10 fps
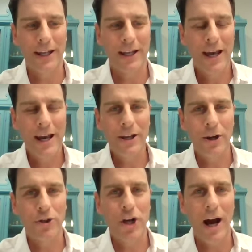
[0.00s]
And, you
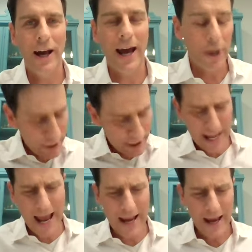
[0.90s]
know, John, I know
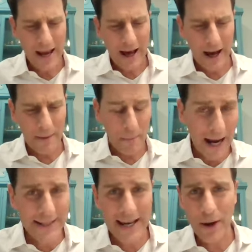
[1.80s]
today,
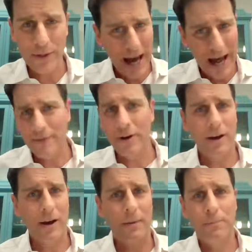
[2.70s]
my day was kind of
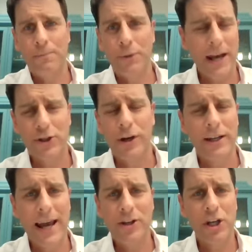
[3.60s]
a pedestrian
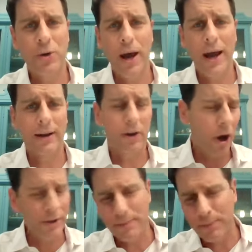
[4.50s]
day, G-Way. I
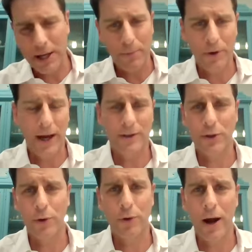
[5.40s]
called some people, kind of
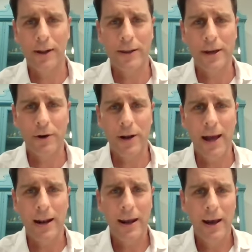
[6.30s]
screwed around on the internet.